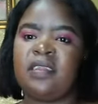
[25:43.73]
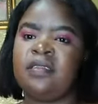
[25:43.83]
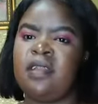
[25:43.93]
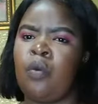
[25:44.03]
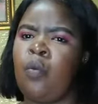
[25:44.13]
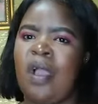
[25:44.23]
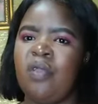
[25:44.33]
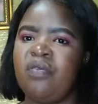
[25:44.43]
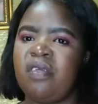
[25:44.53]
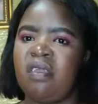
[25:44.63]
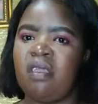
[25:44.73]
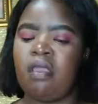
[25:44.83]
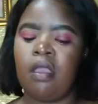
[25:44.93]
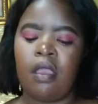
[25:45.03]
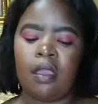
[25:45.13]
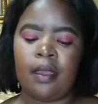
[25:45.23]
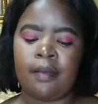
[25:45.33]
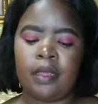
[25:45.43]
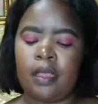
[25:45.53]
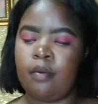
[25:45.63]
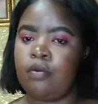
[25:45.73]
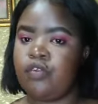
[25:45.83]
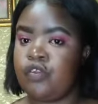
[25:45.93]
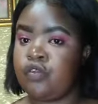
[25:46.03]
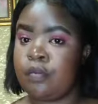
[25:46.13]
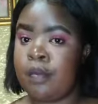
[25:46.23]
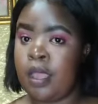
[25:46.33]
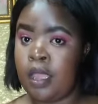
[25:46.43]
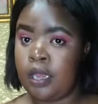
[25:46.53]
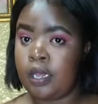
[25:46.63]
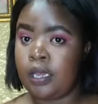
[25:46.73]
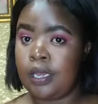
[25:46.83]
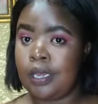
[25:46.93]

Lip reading: And he's like, "Why are you there?" I'm like, "Oh, she took me in."